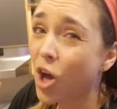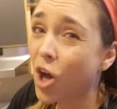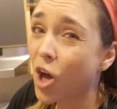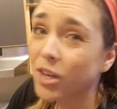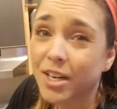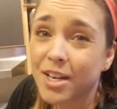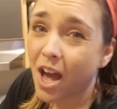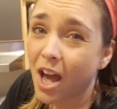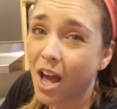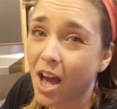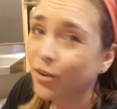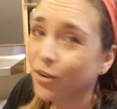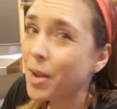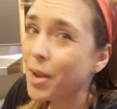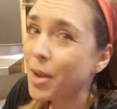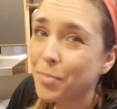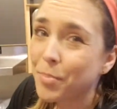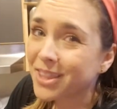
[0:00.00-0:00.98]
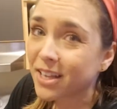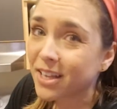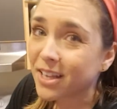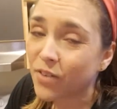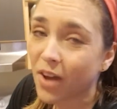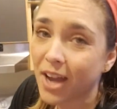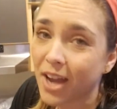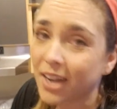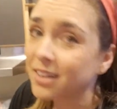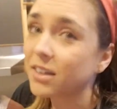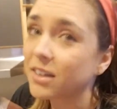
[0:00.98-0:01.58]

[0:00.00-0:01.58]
Not great, but that's fine.